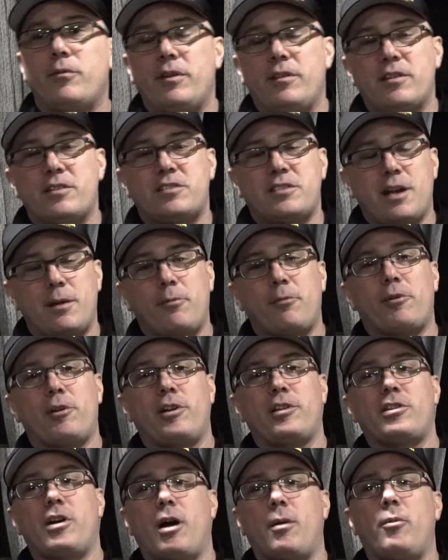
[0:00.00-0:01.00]
in this segment we're
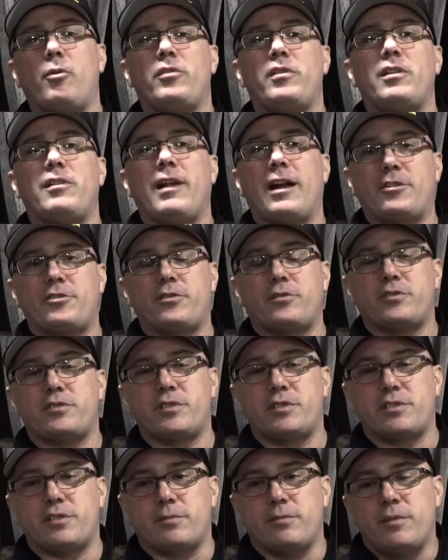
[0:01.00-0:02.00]
going to talk about the electrical
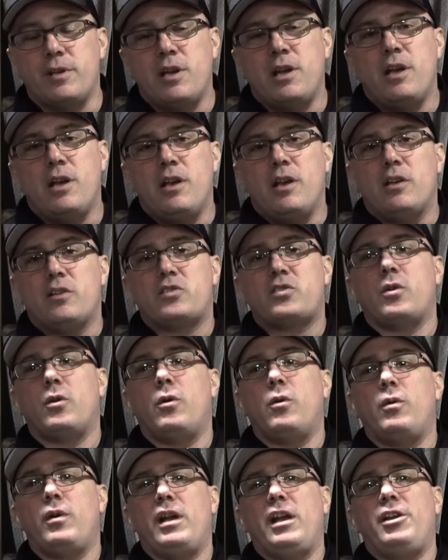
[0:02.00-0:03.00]
system.
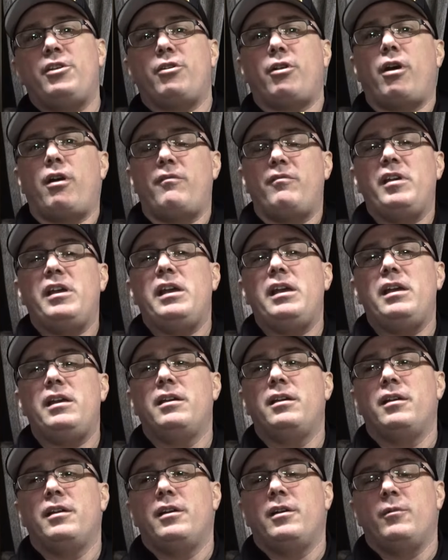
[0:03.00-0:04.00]
So in your RV,
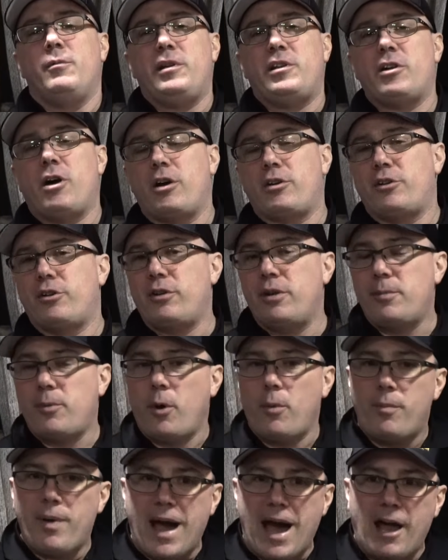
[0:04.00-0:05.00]
we talked earlier
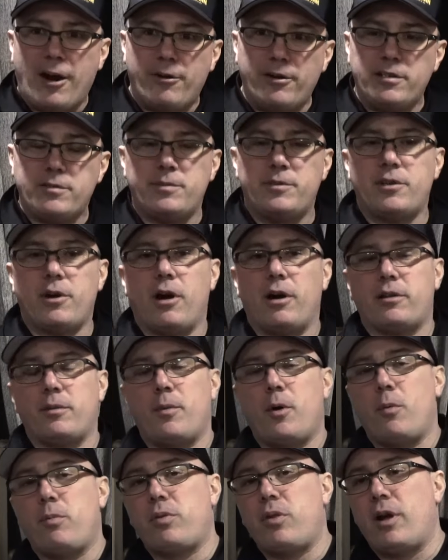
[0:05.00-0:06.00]
about batteries, we talked
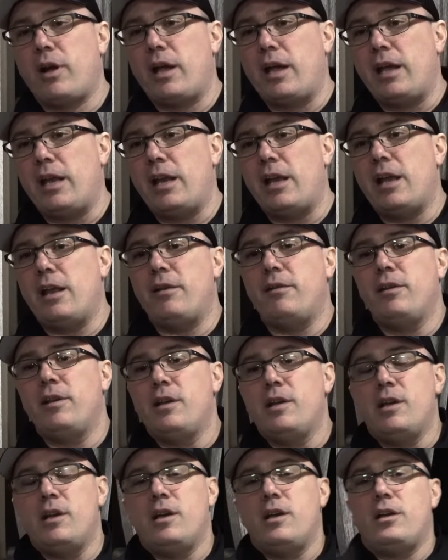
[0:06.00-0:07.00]
about plugging it in.
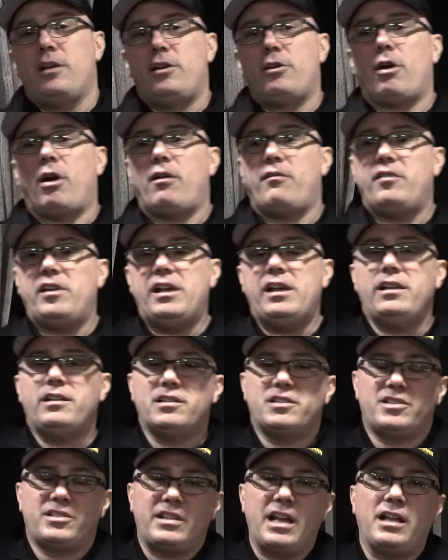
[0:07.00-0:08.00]
Your RV
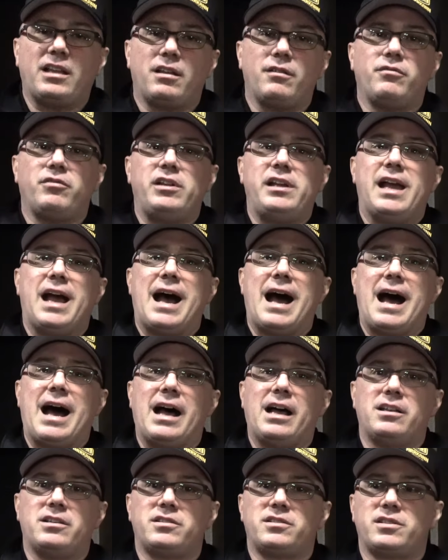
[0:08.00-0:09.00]
distinctively
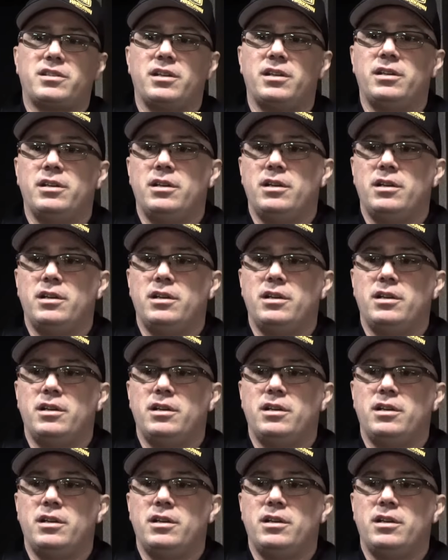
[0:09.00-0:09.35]
has